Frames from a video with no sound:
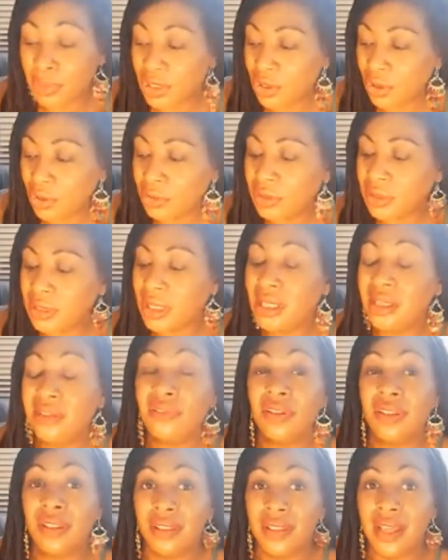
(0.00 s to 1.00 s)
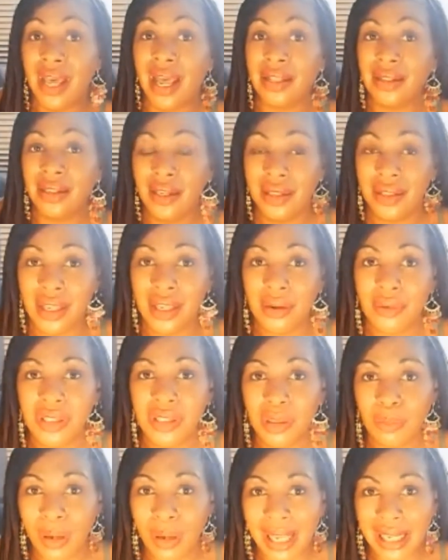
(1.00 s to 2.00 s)
And beyond even that,
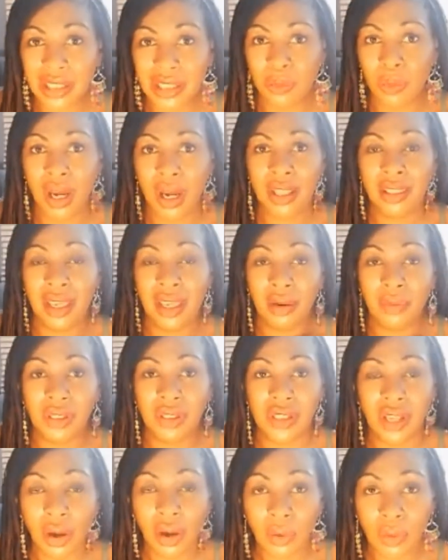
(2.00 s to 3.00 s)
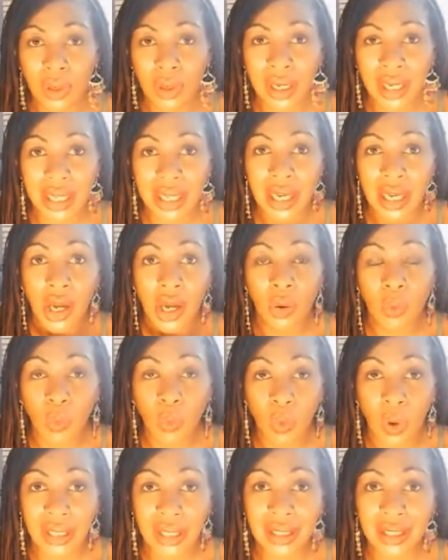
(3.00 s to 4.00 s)
there is a place where there is only
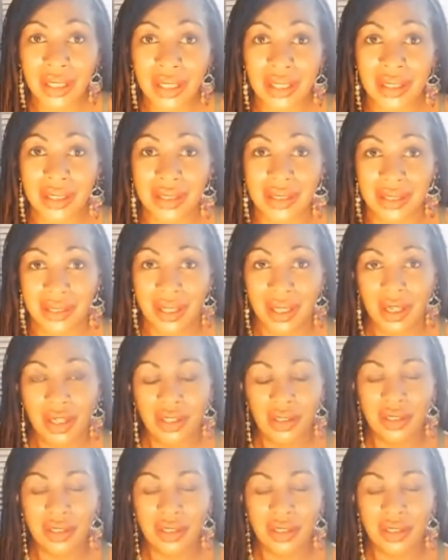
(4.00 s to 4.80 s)
oneness.